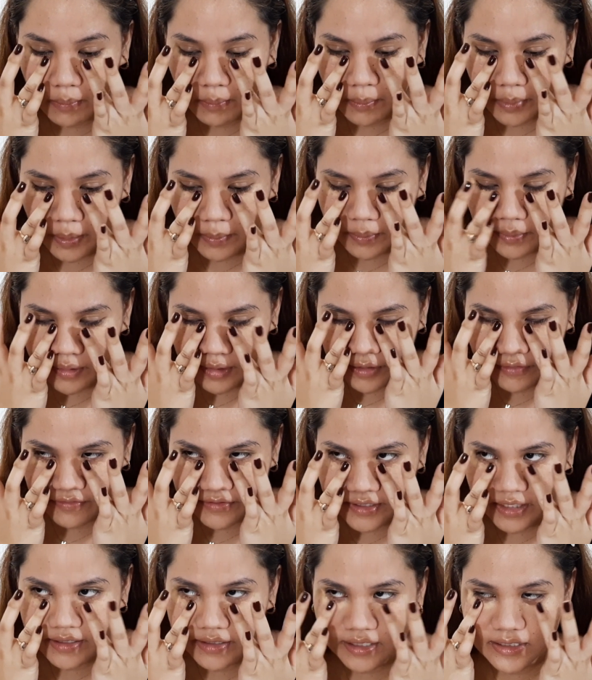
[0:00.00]
People have
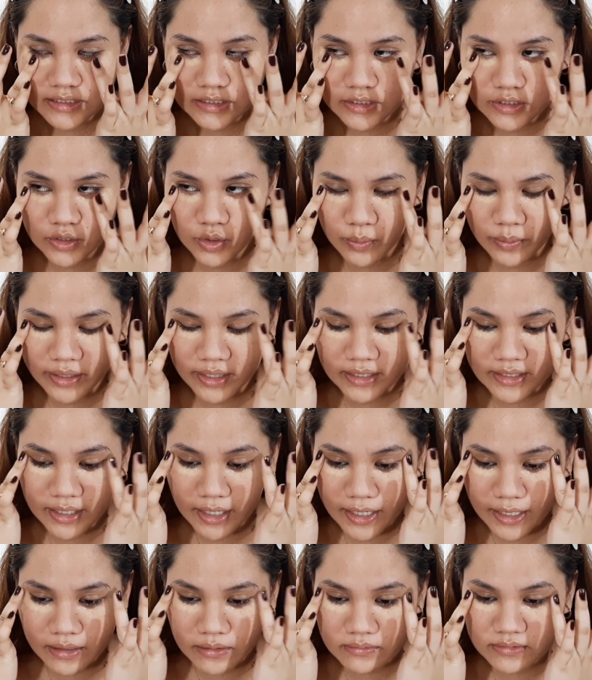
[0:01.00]
said this so many
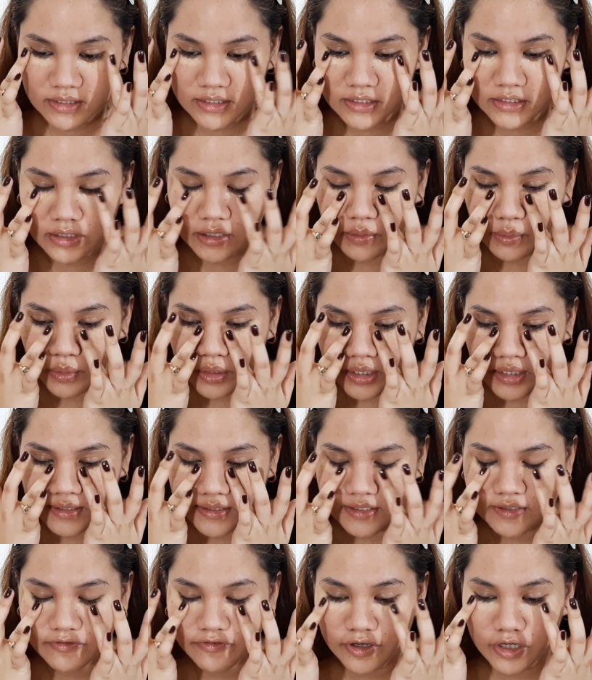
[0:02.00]
times, it's the
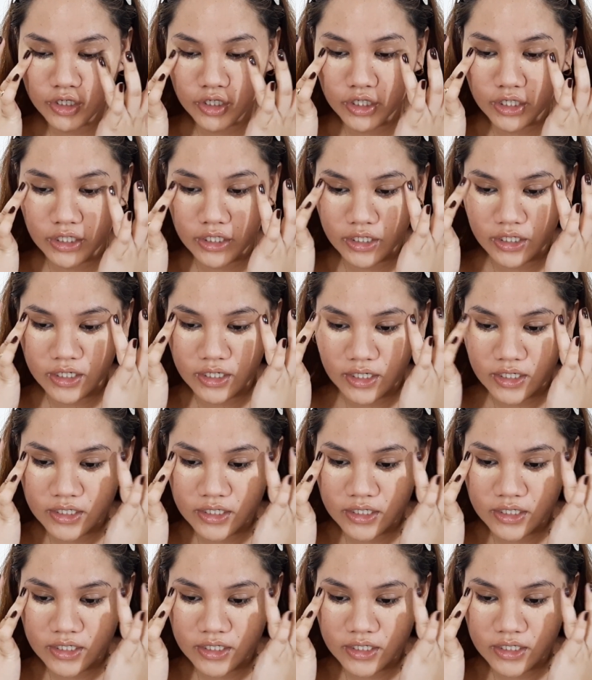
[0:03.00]
weakest finger,